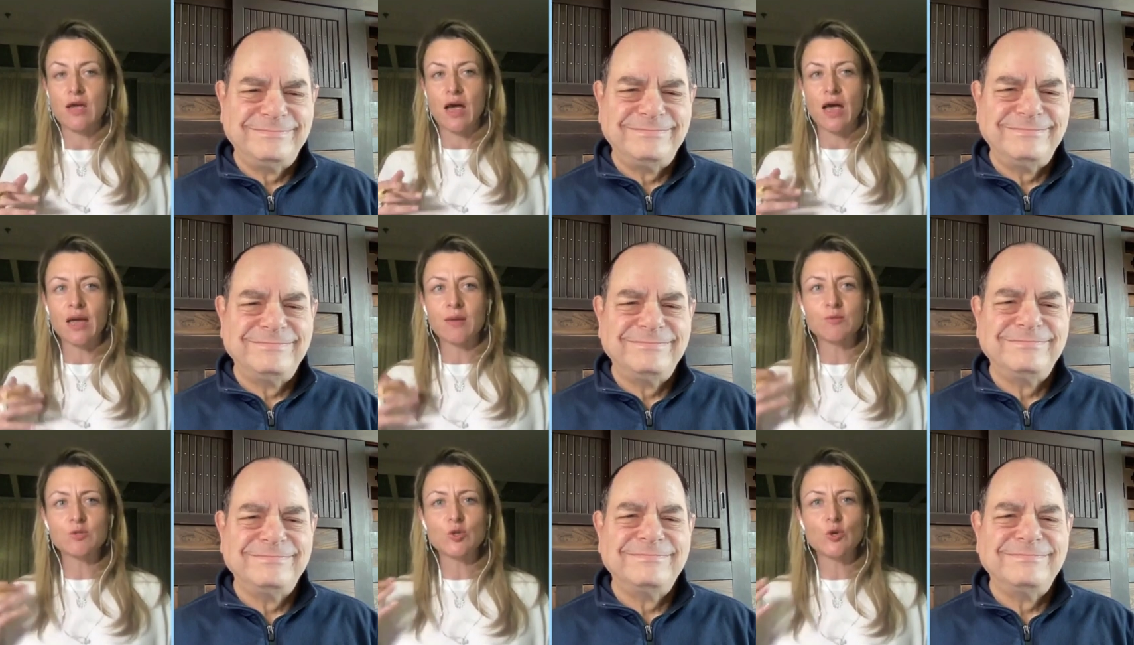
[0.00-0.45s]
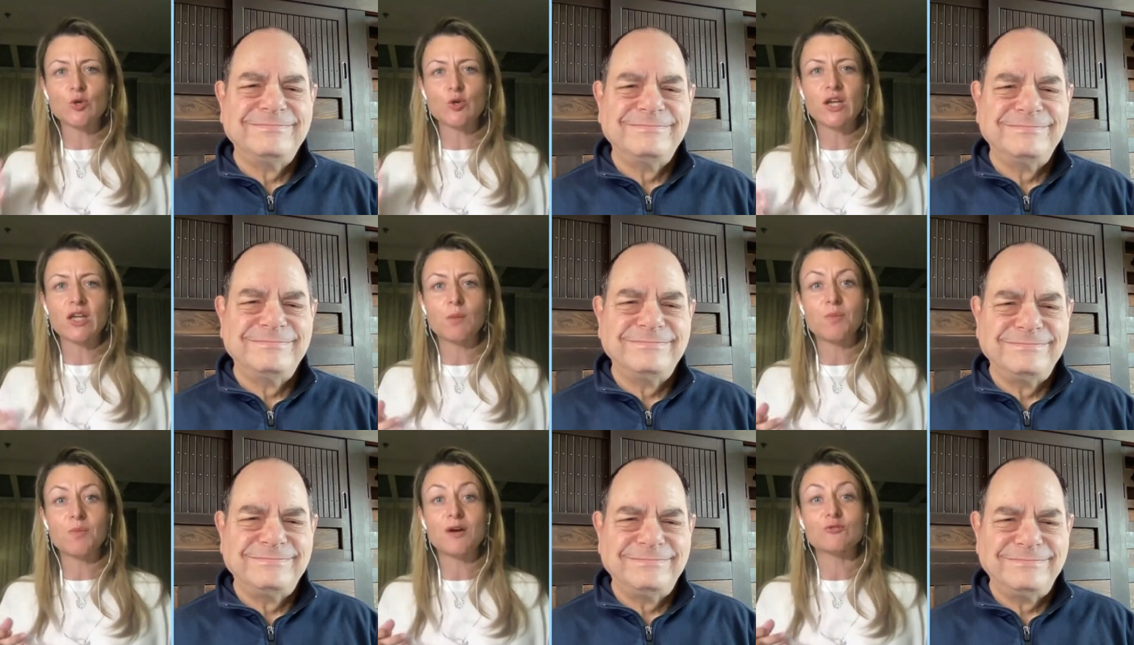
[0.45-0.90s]
Speaker 1: I'm
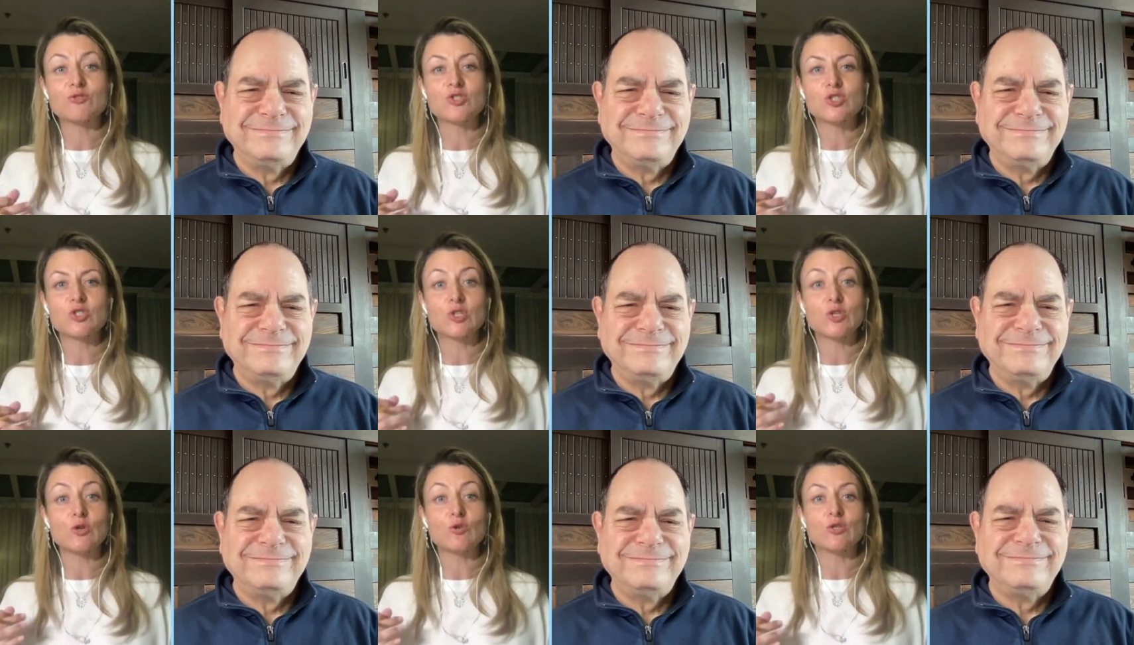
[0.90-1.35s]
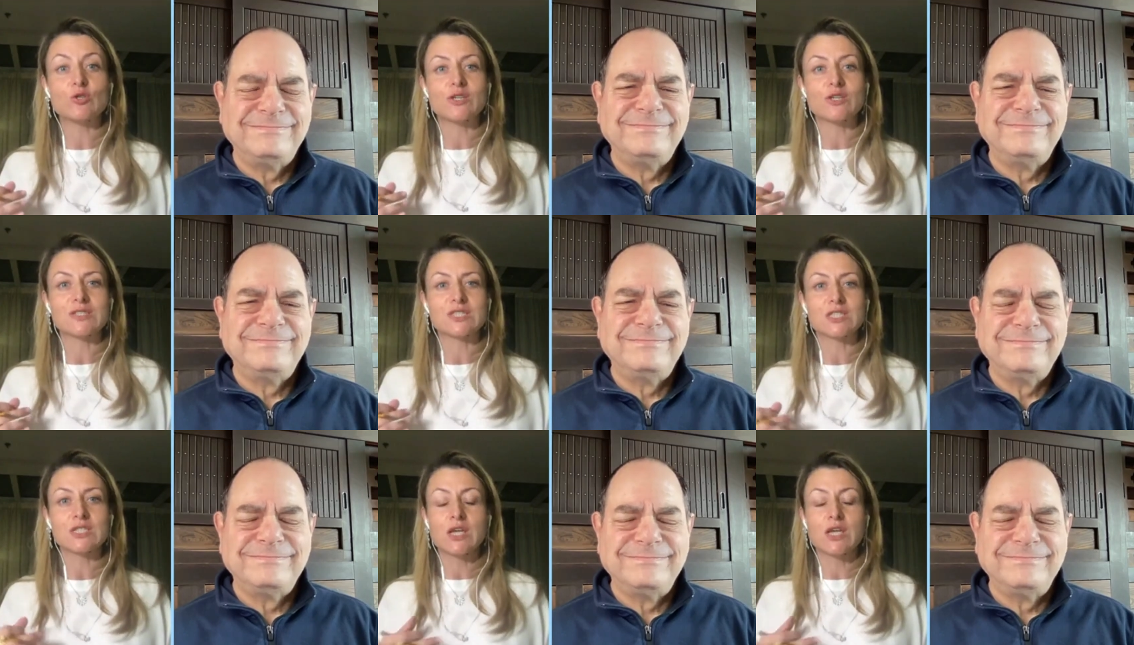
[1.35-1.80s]
talking about
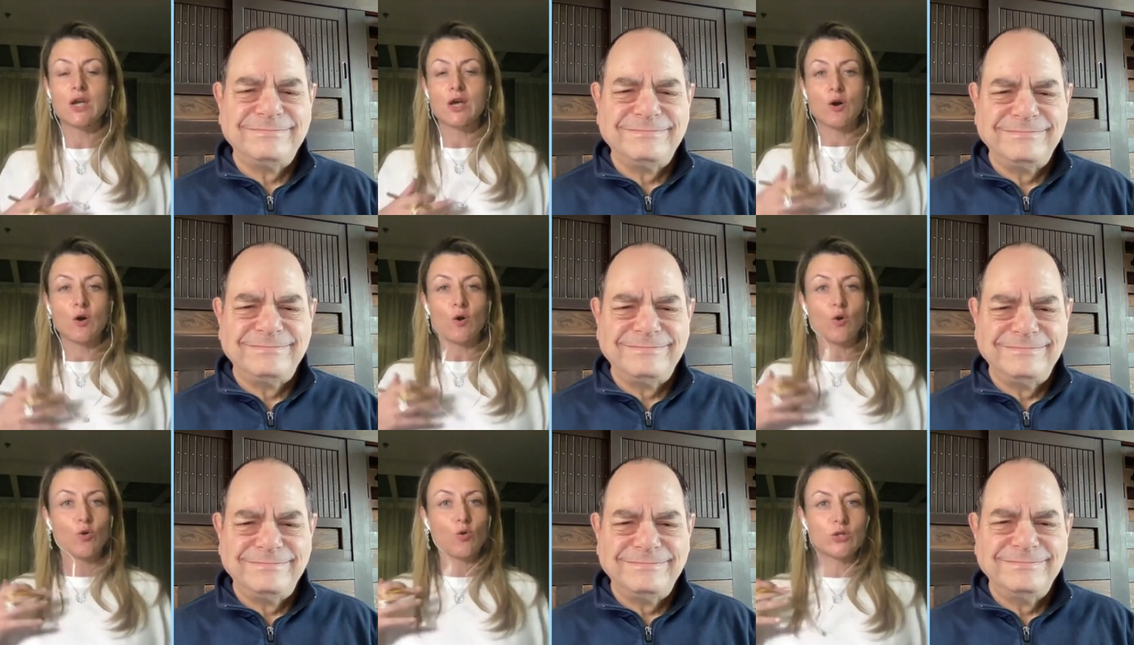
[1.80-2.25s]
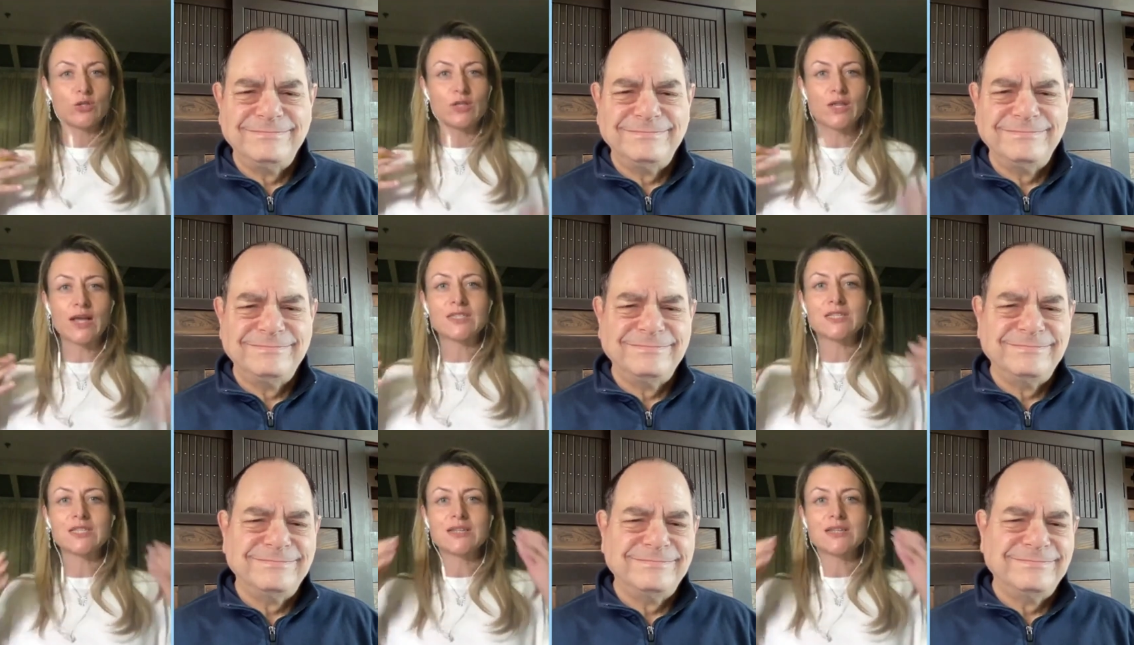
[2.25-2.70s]
students who
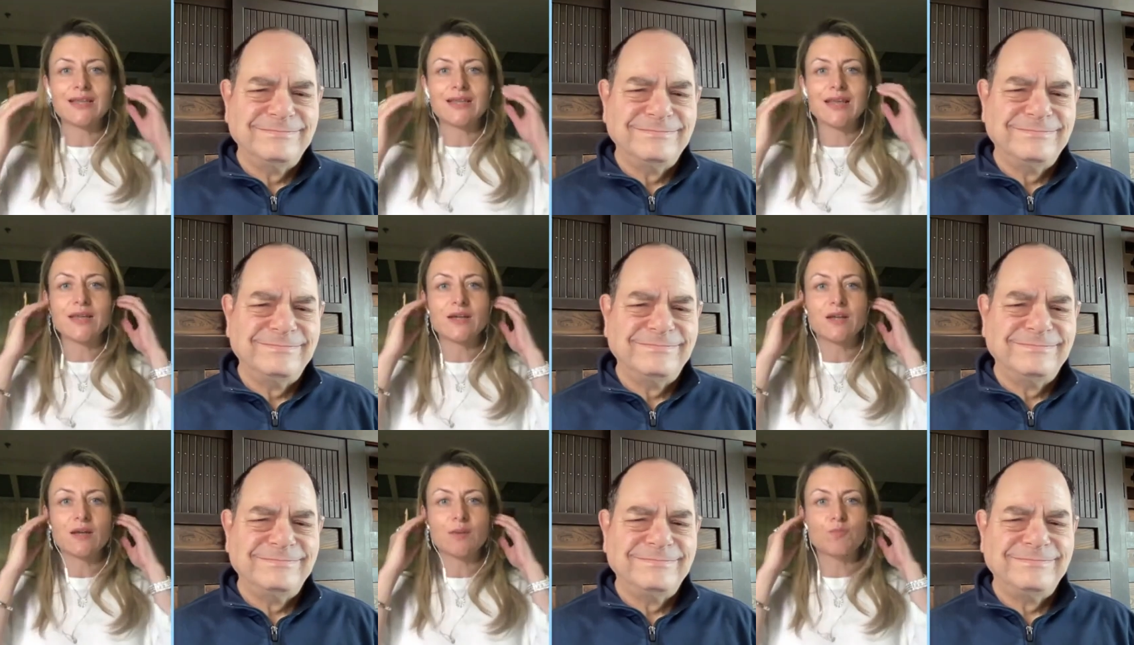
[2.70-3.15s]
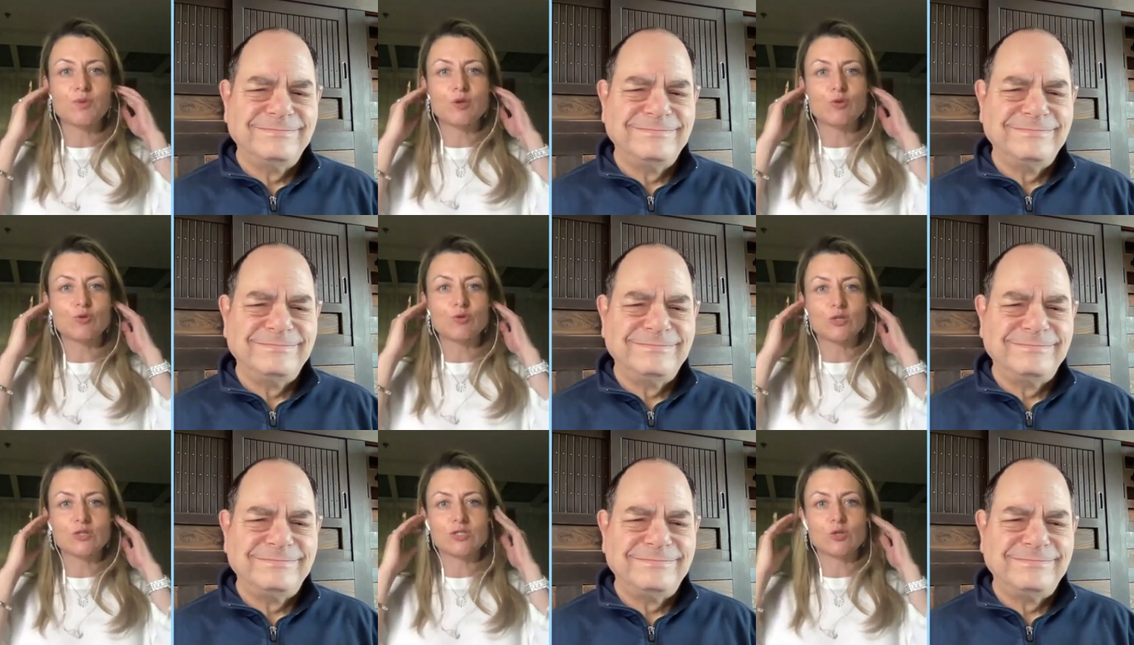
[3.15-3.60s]
doesn't like
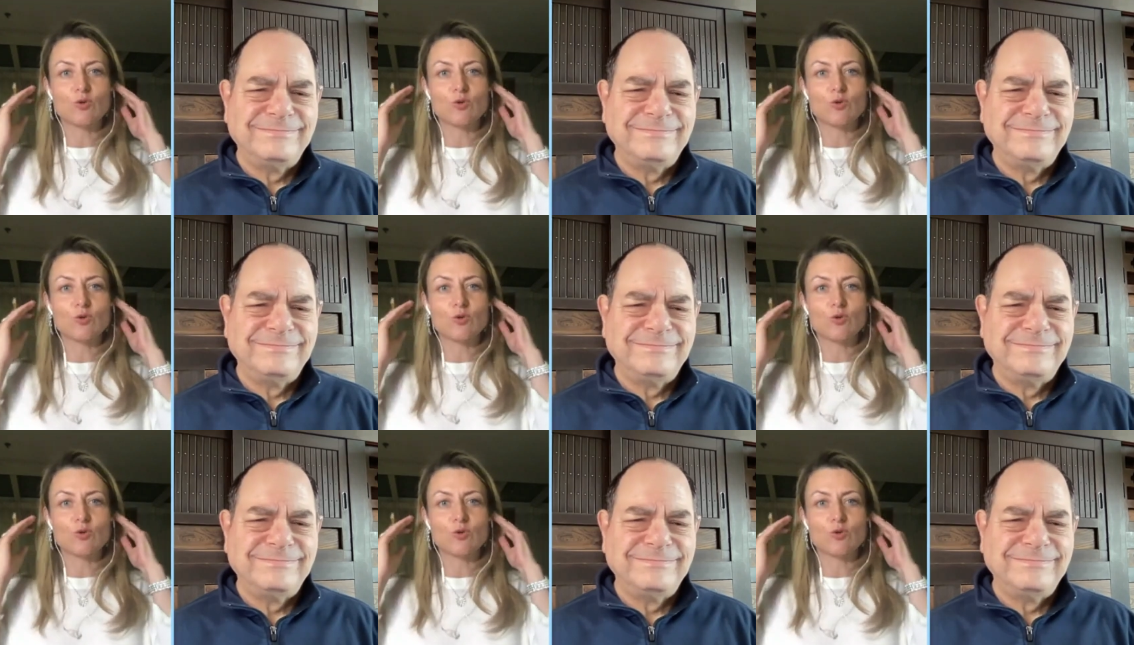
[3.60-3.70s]
computers,